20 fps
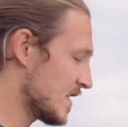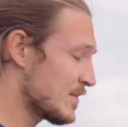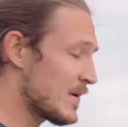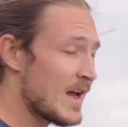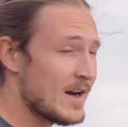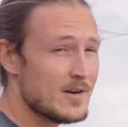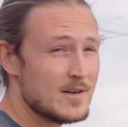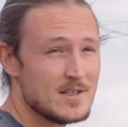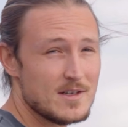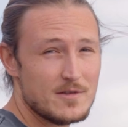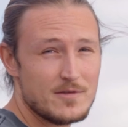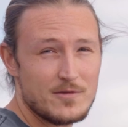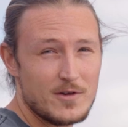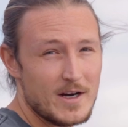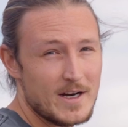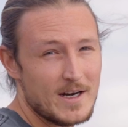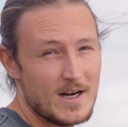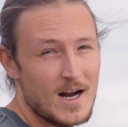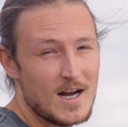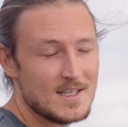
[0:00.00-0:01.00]
batteries are
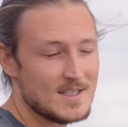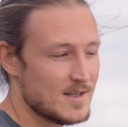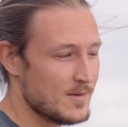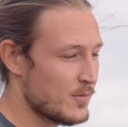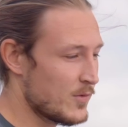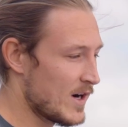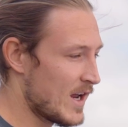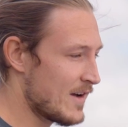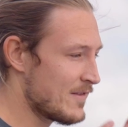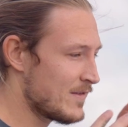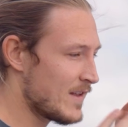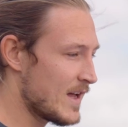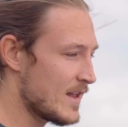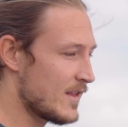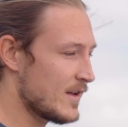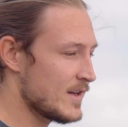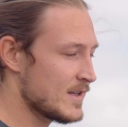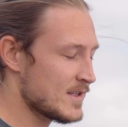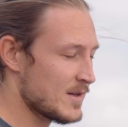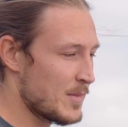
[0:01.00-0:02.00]
freaking awesome. When I fly
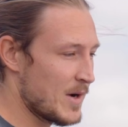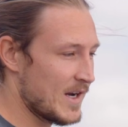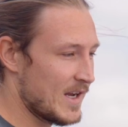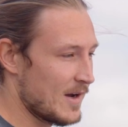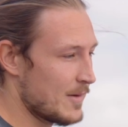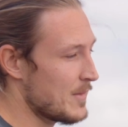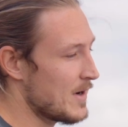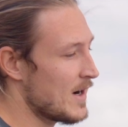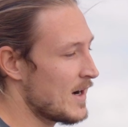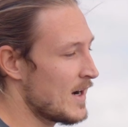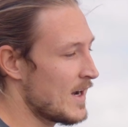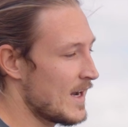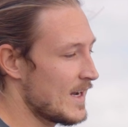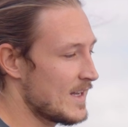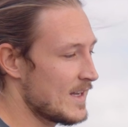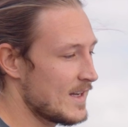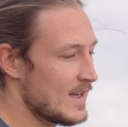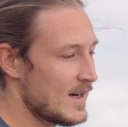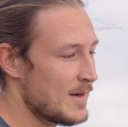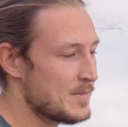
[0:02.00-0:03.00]
these on my Chimera, I
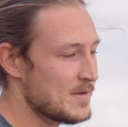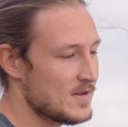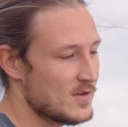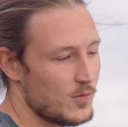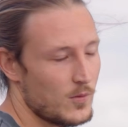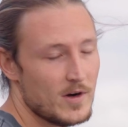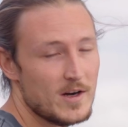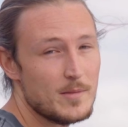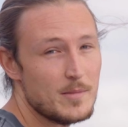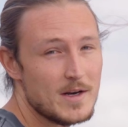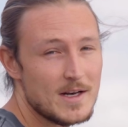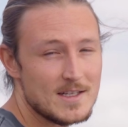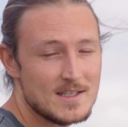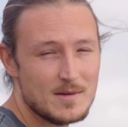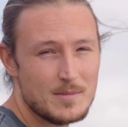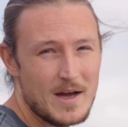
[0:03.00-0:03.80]
can get up to 20 minutes of